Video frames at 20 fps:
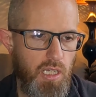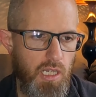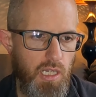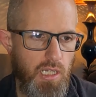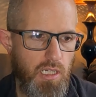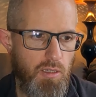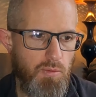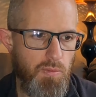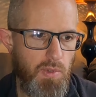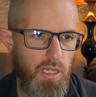
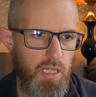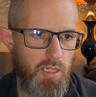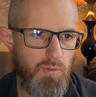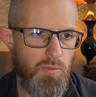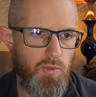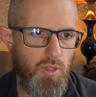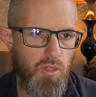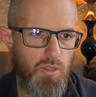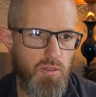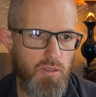and
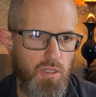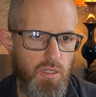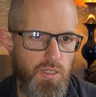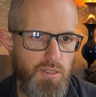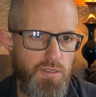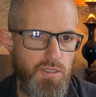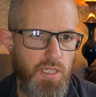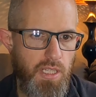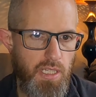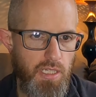I'm not
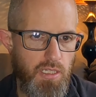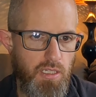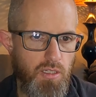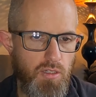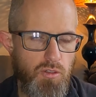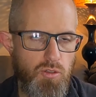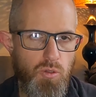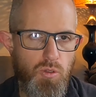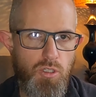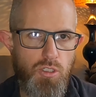needing the
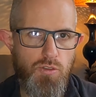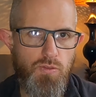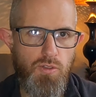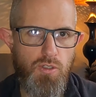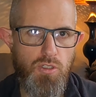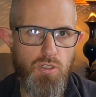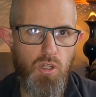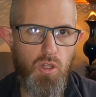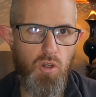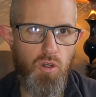torch for
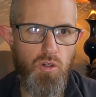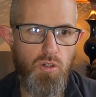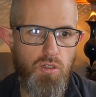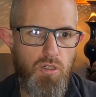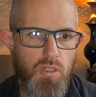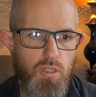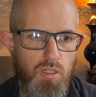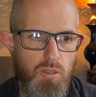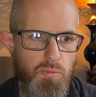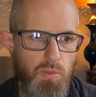as long
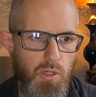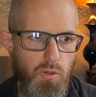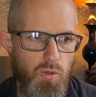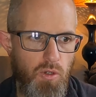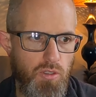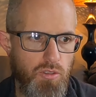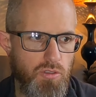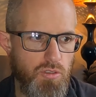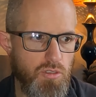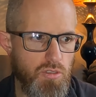on my
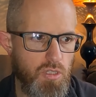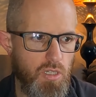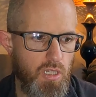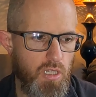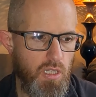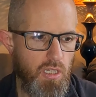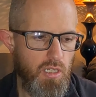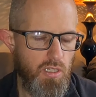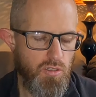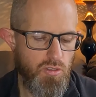runs,
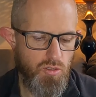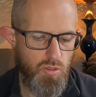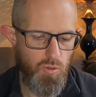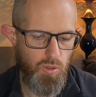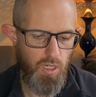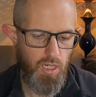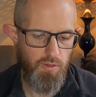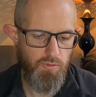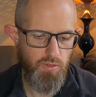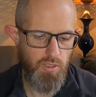
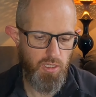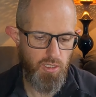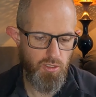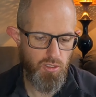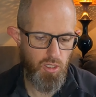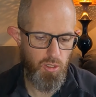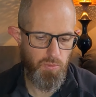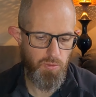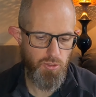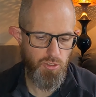so I haven't had an
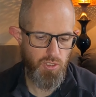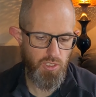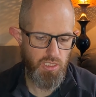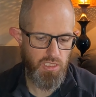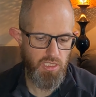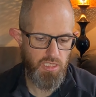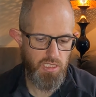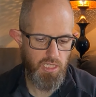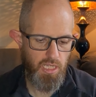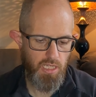opportunity
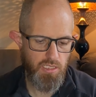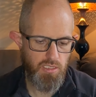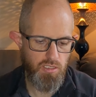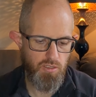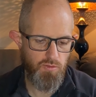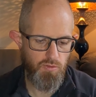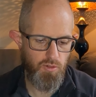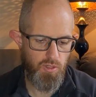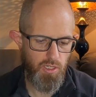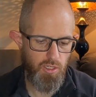to test
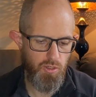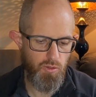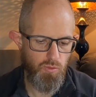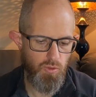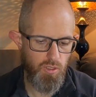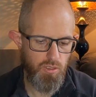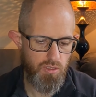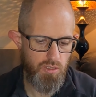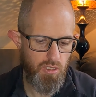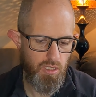it fully on a
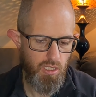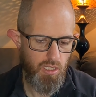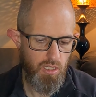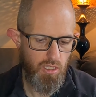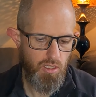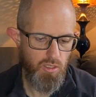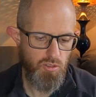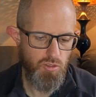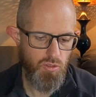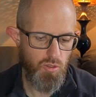run.
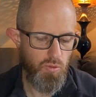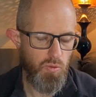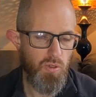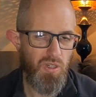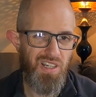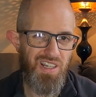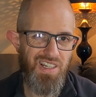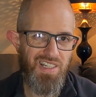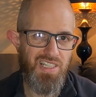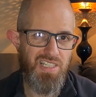So
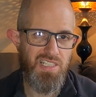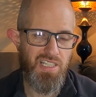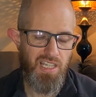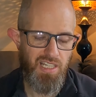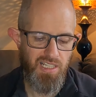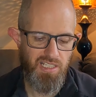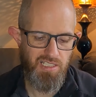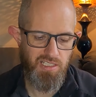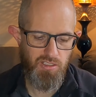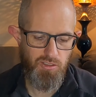I
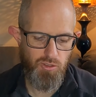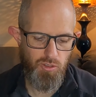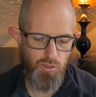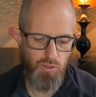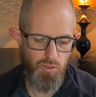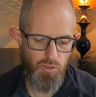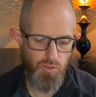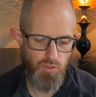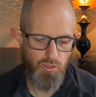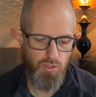decided
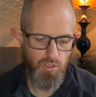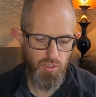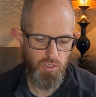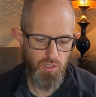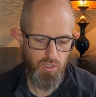to